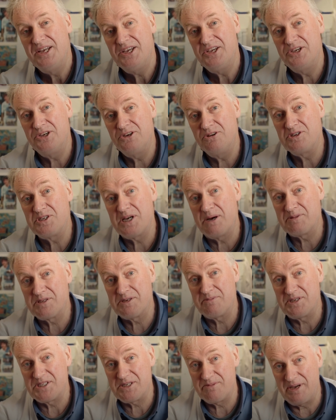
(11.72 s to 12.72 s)
Huge
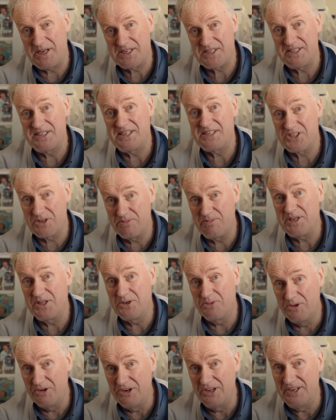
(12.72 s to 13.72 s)
optimism actually, this could be
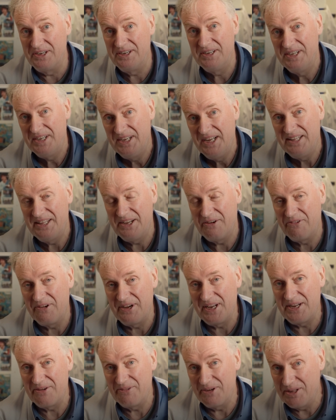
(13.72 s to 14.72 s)
the one that
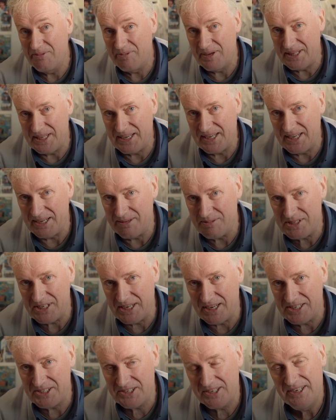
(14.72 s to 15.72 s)
really will be the game
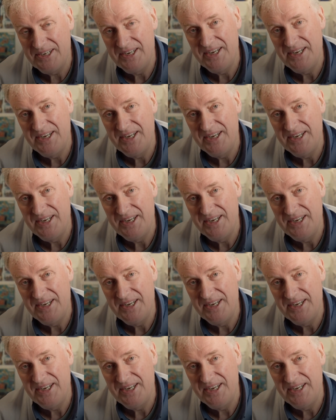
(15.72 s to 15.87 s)
changer.